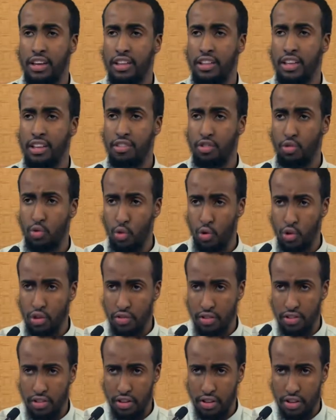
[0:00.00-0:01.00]
This
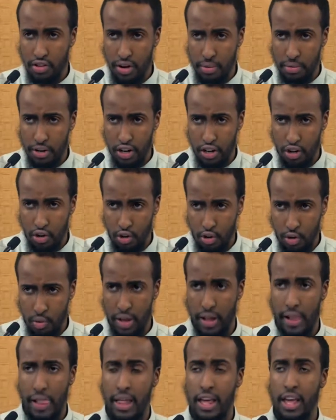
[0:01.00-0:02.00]
quarterless interruption you're
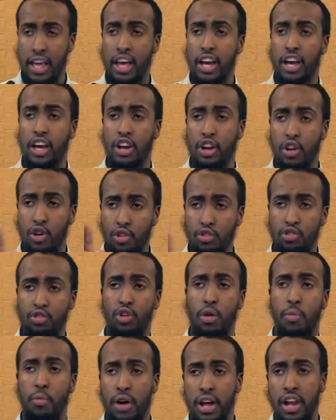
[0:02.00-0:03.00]
doing cannot
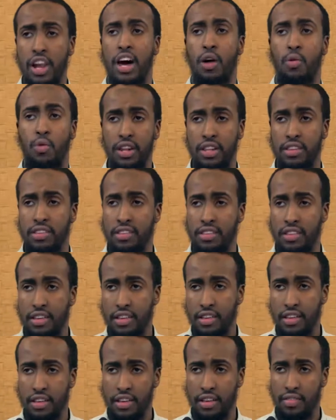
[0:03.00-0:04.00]
stop what Allah wants.
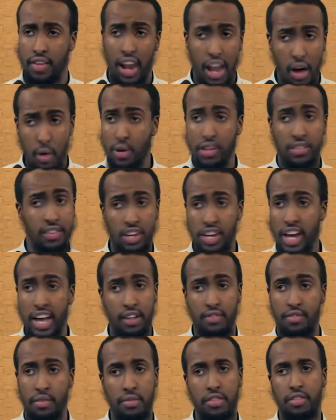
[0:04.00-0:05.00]
If Allah wants a
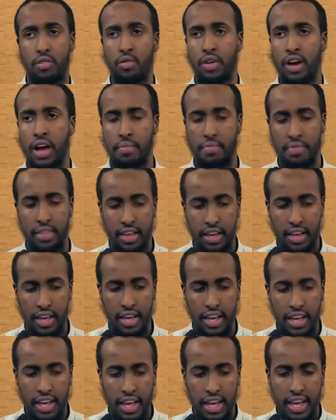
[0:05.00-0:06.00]
child from this, it will come.
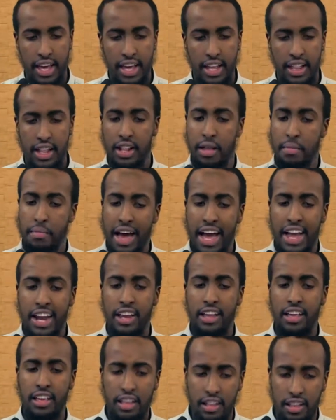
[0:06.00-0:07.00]
Then the man,
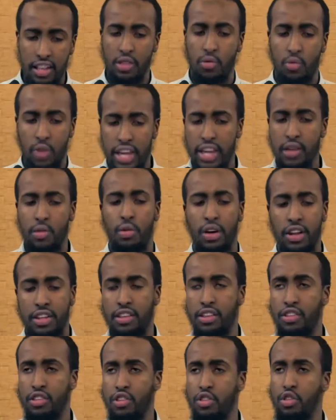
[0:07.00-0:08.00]
he did what he
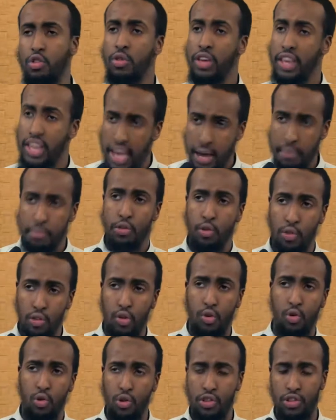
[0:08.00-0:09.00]
wanted to do. He kept doing the
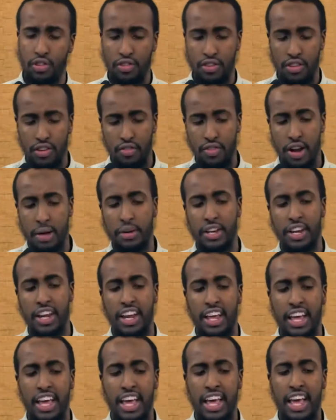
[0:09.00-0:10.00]
quarterless
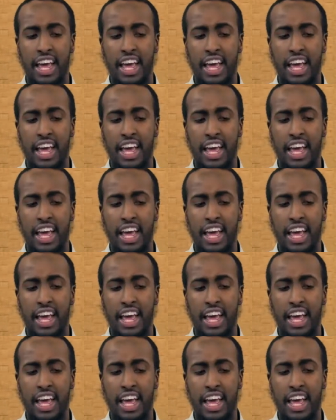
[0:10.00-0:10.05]
interruption.